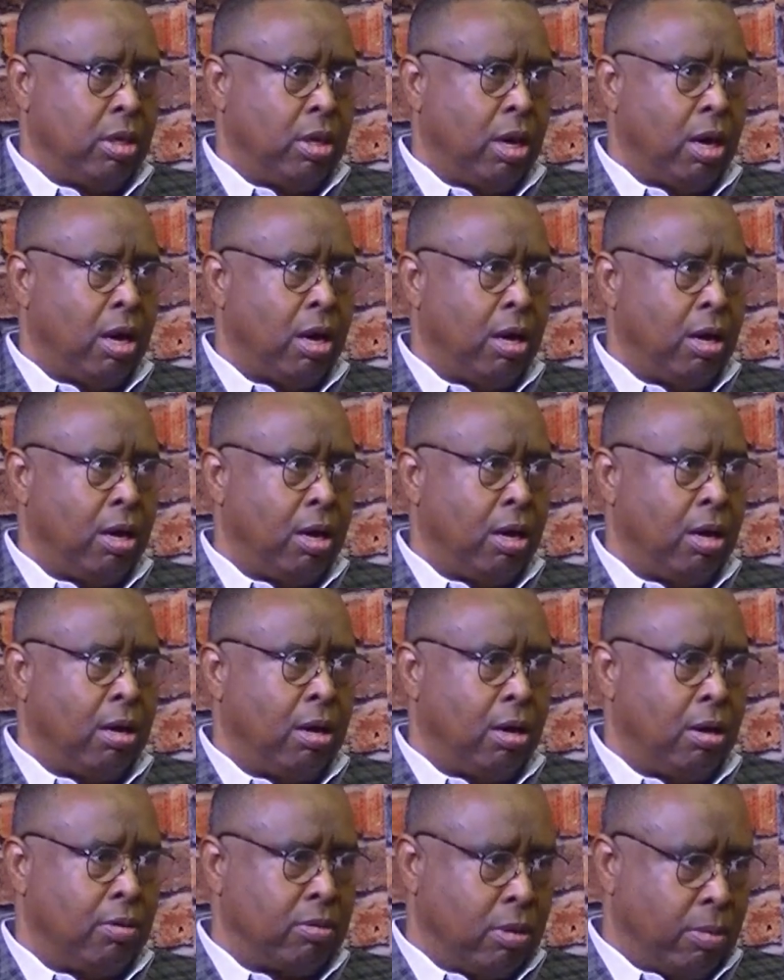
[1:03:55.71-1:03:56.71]

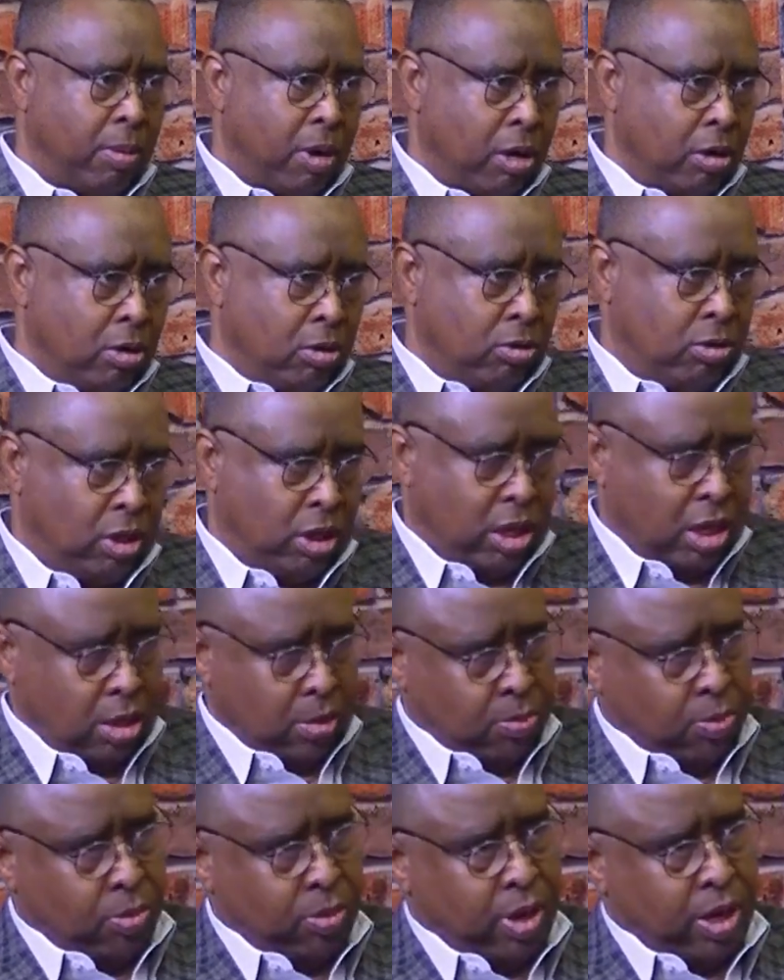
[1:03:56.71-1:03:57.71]
of the Martin Luther King
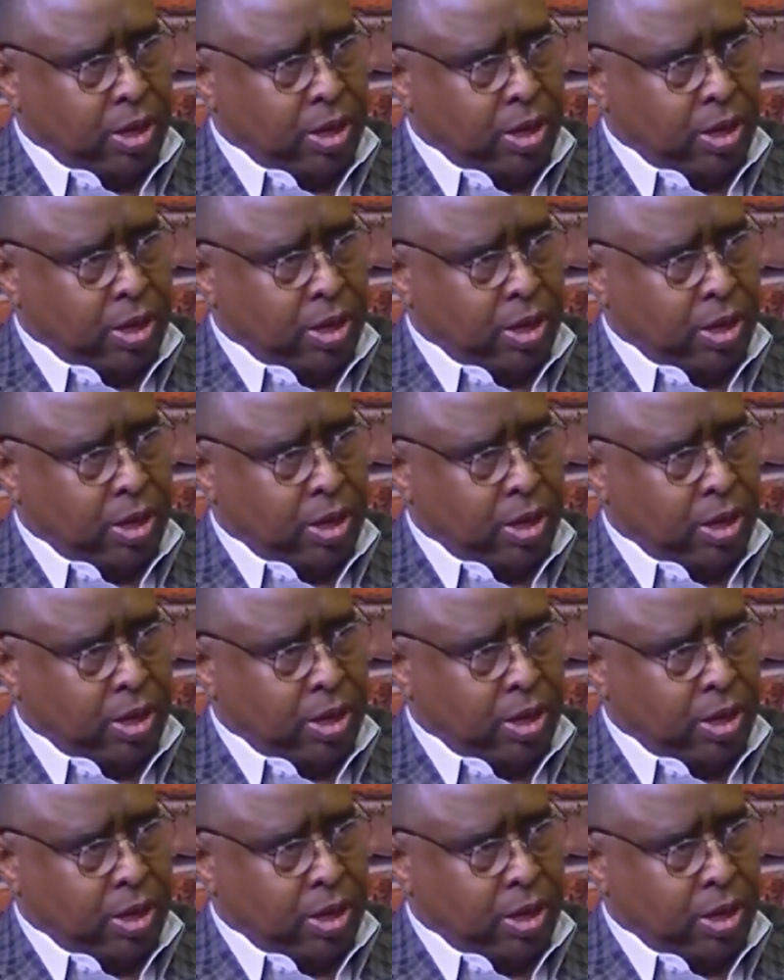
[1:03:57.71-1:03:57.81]
parade?